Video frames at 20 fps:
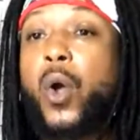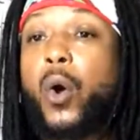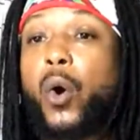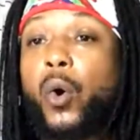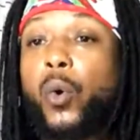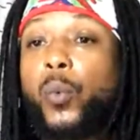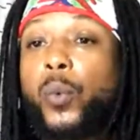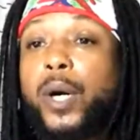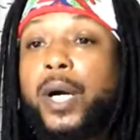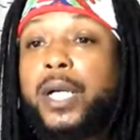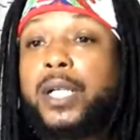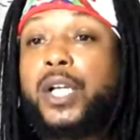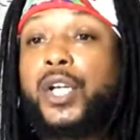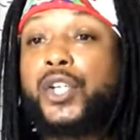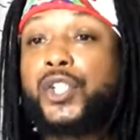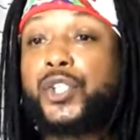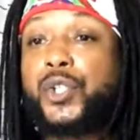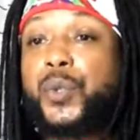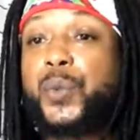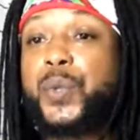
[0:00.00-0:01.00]
or
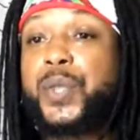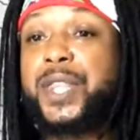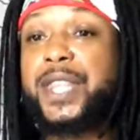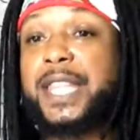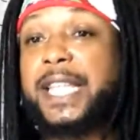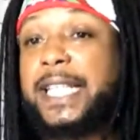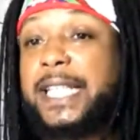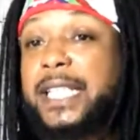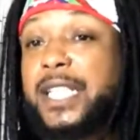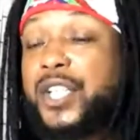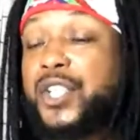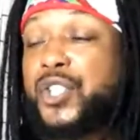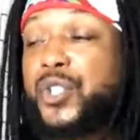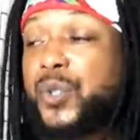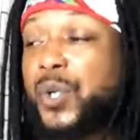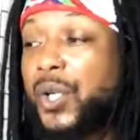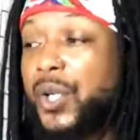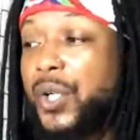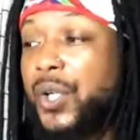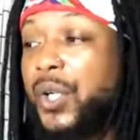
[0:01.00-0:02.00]
what you think
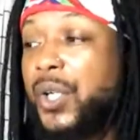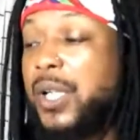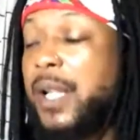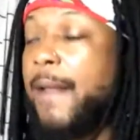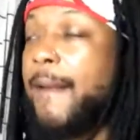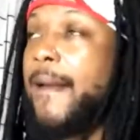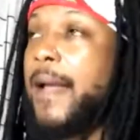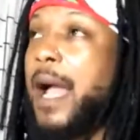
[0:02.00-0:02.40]
you heard.